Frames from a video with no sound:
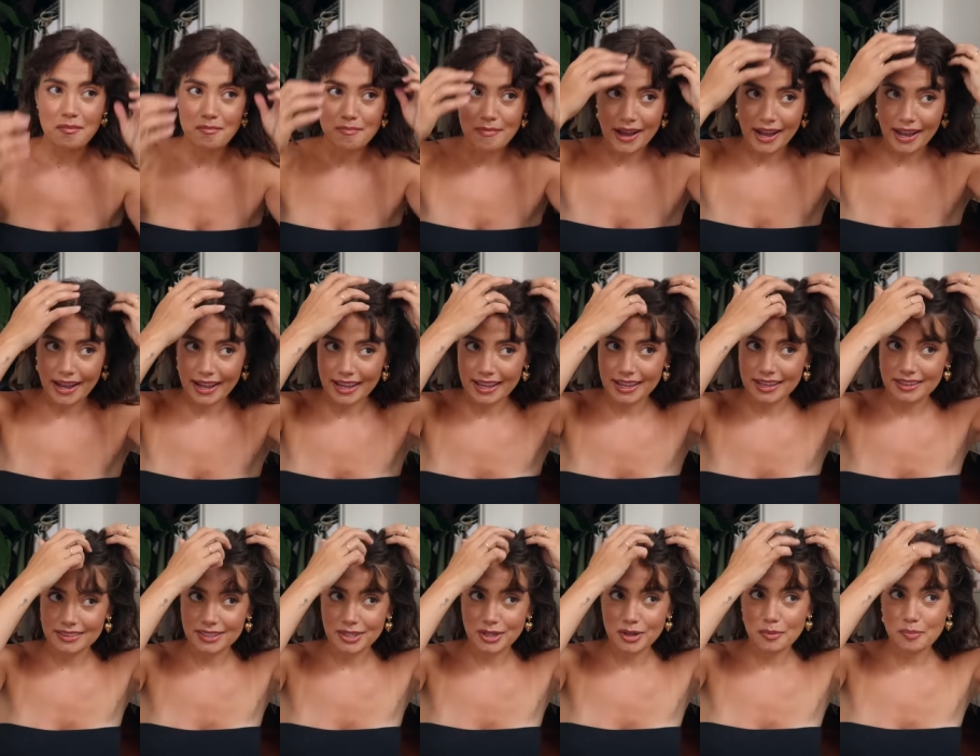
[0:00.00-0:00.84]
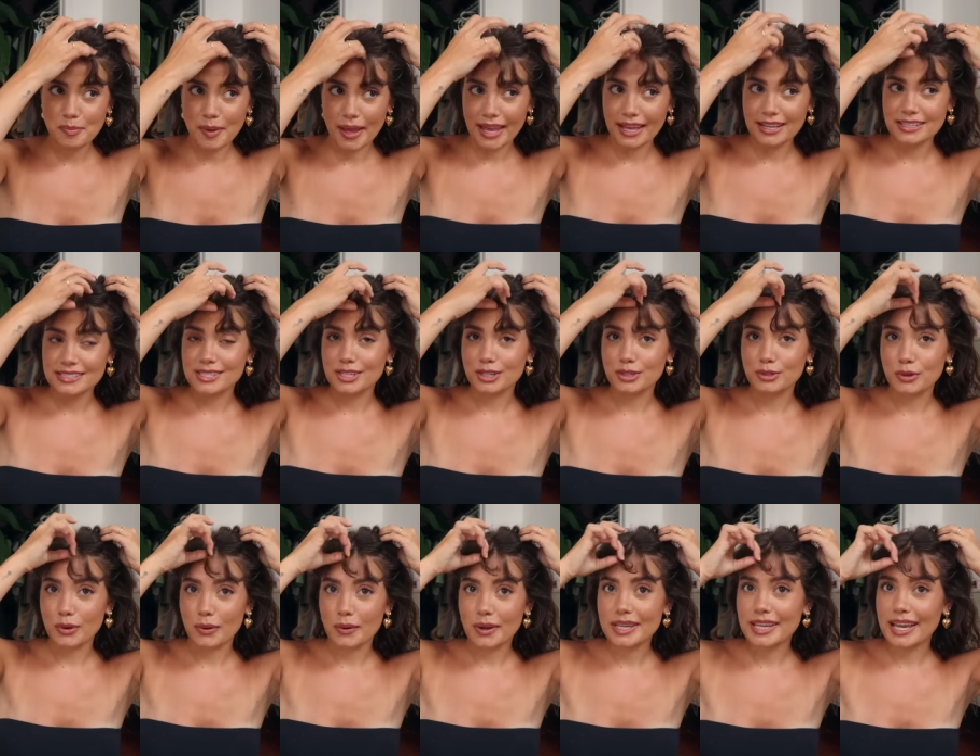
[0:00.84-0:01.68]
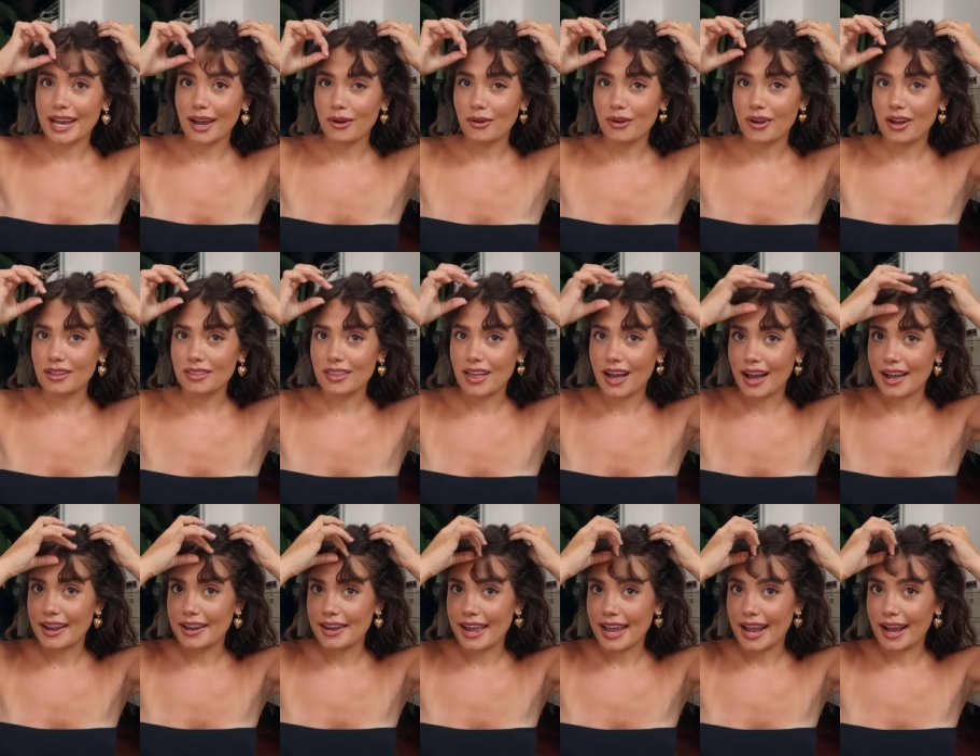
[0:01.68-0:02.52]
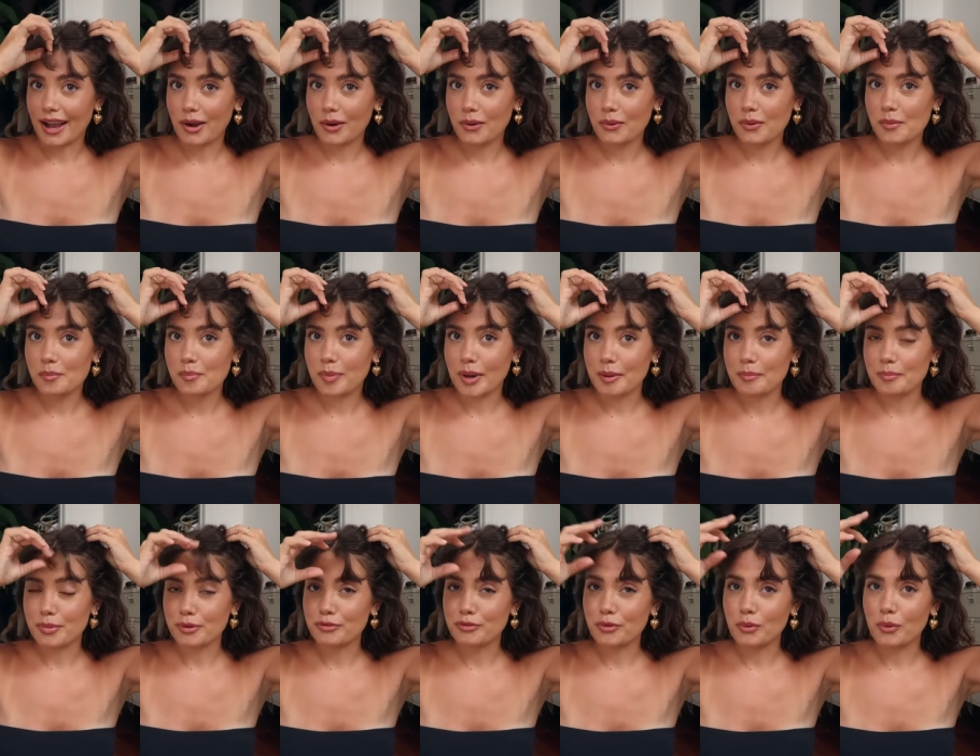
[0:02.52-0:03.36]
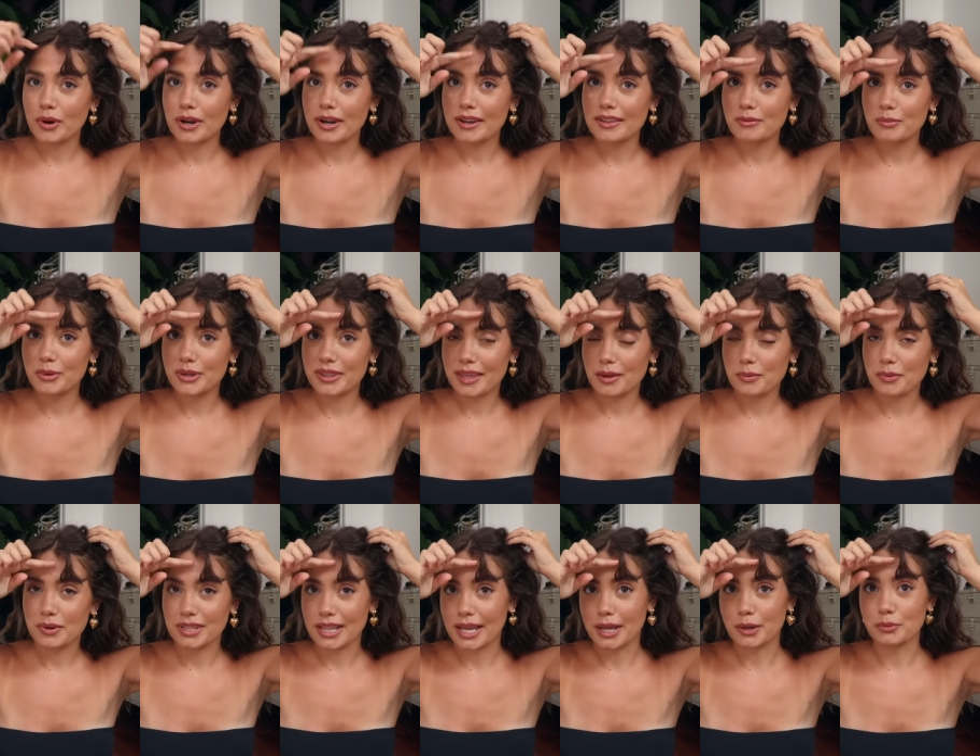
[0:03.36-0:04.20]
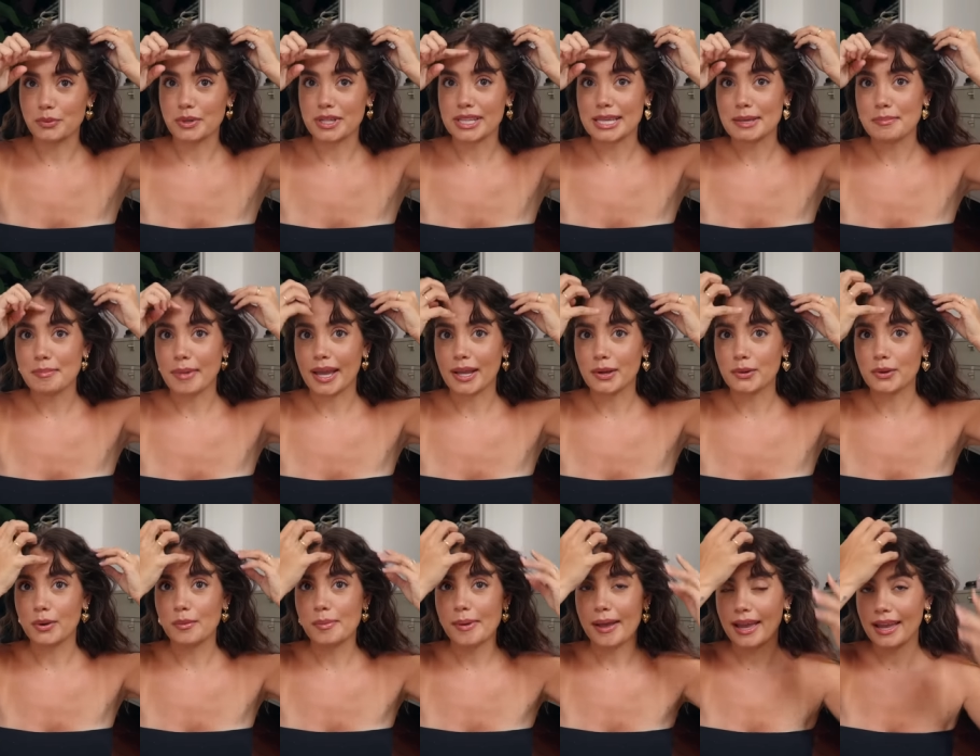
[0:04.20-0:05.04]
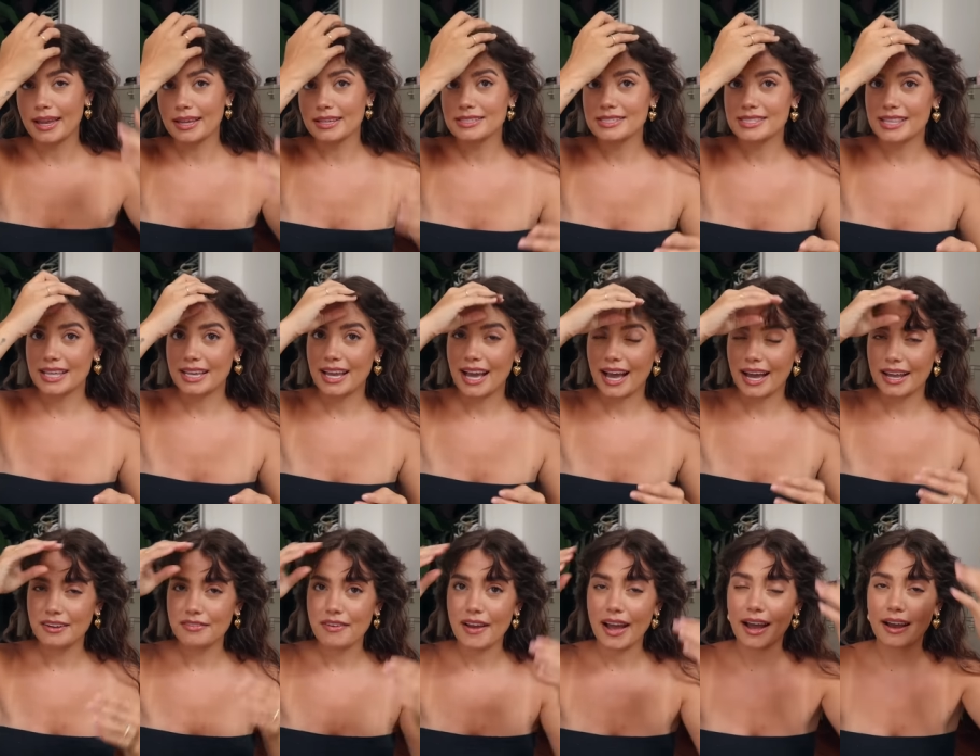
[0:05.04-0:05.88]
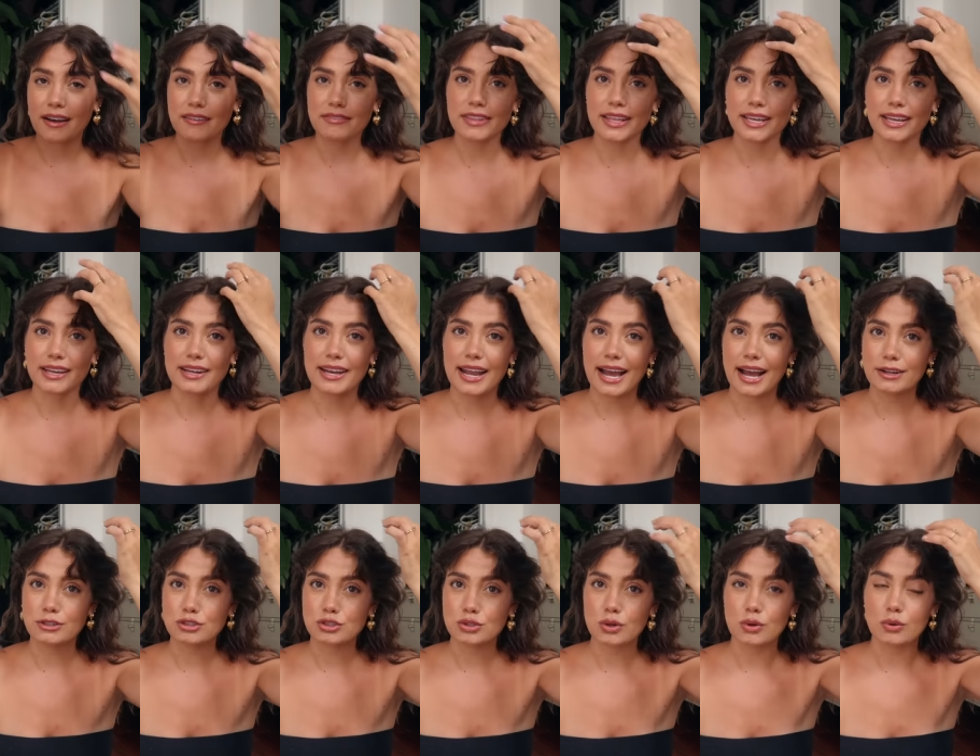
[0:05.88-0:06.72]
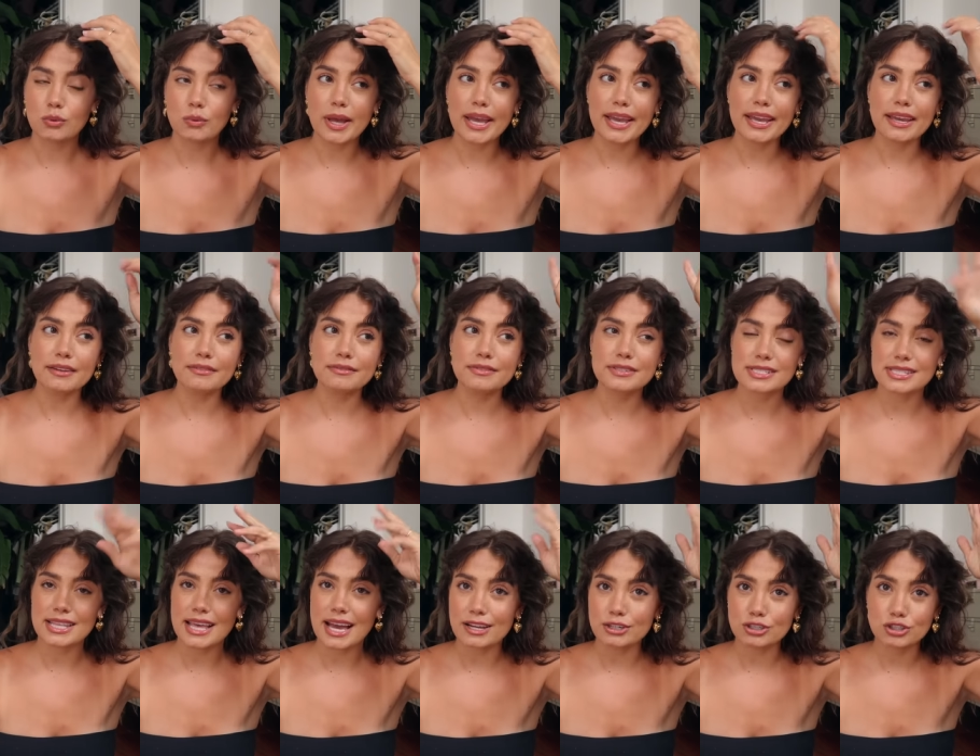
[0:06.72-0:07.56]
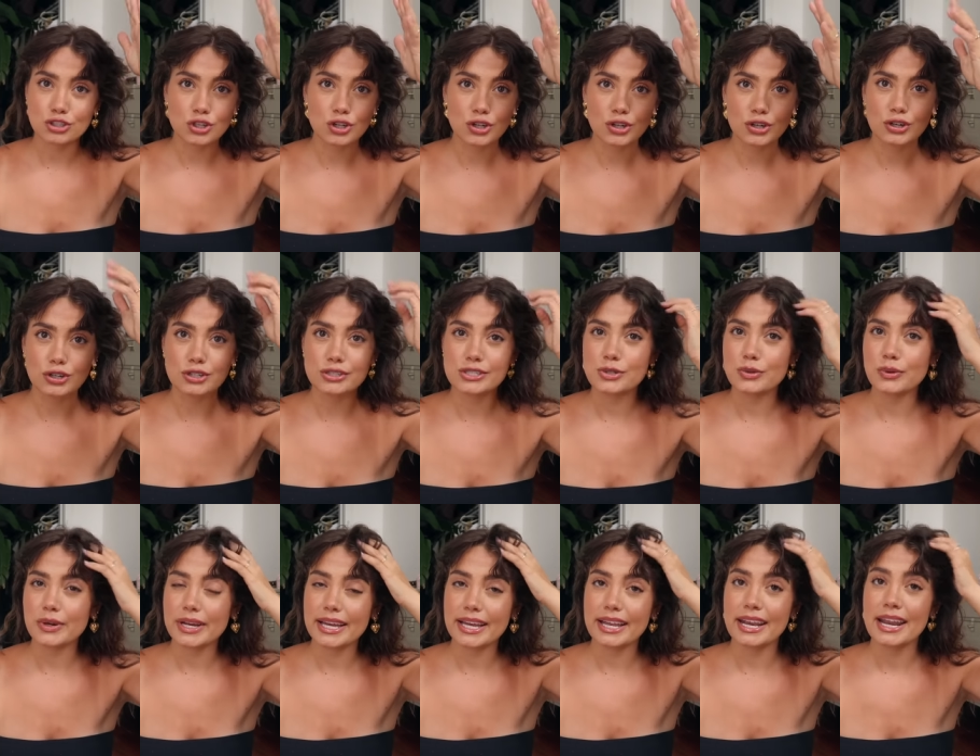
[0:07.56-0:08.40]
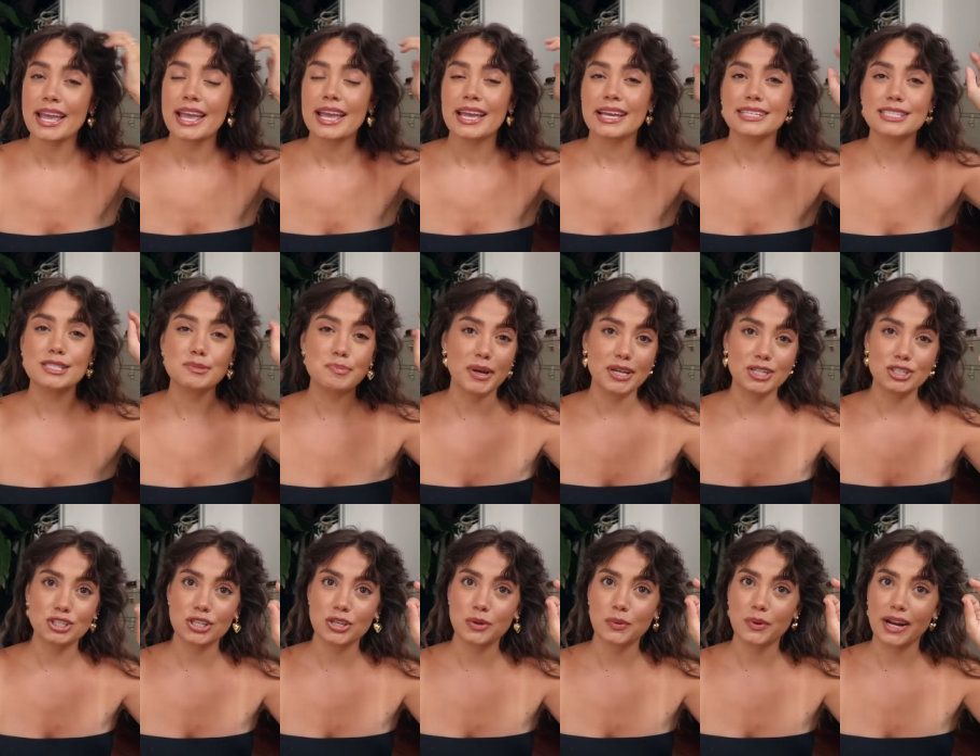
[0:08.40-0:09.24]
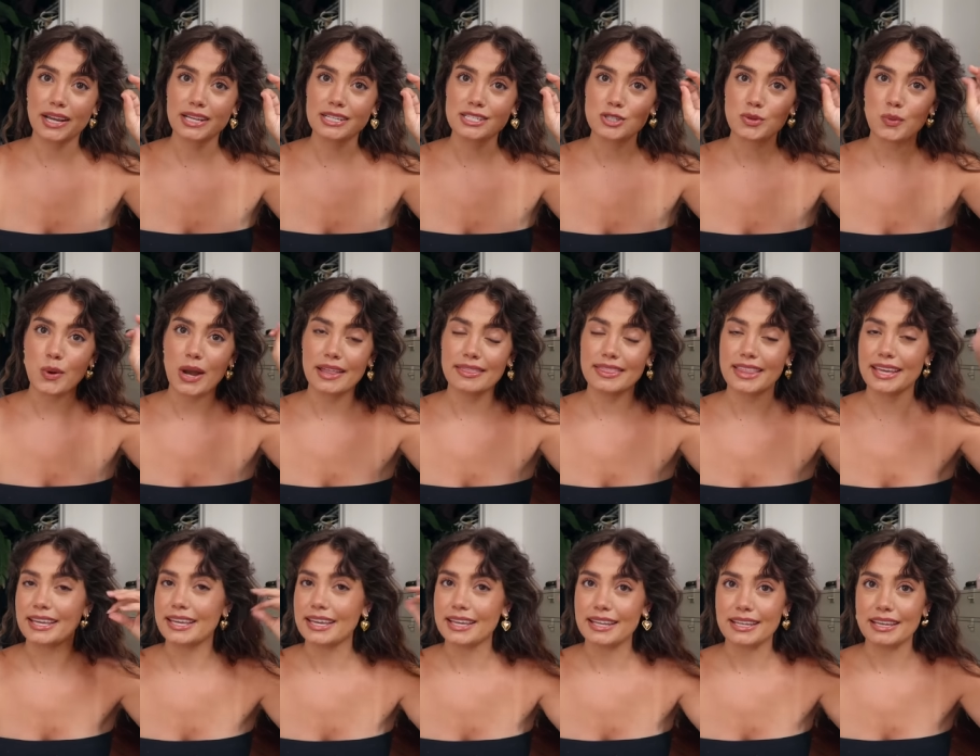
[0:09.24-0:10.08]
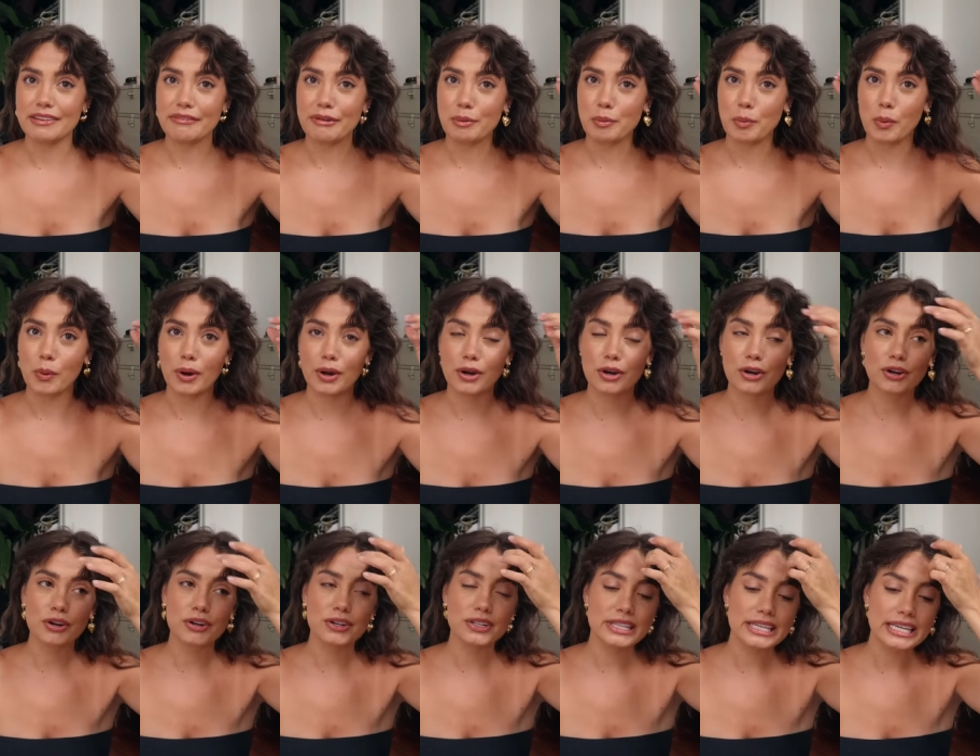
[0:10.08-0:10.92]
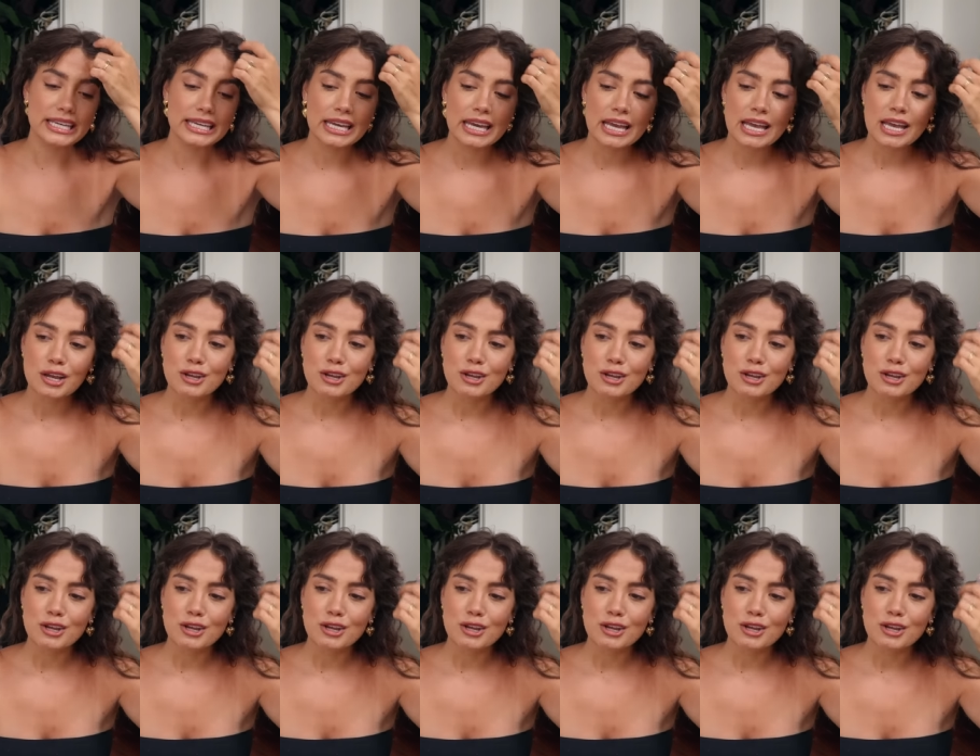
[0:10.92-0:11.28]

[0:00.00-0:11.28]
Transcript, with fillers: My little bangs, they're growing out a lot now, but before when they were like really micro bangs, they kind of have like a natural wave slash curl to it. Especially when I sweat, they get even more curly.